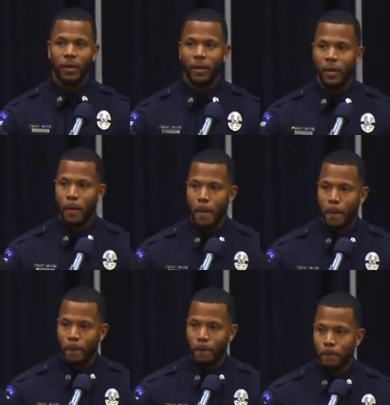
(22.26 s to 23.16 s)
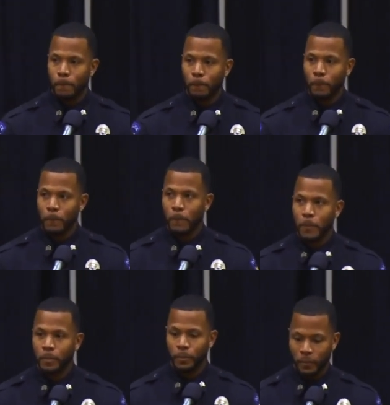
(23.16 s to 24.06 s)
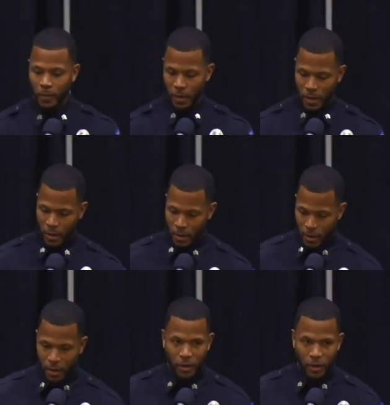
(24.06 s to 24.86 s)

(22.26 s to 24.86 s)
No one is speaking in this clip.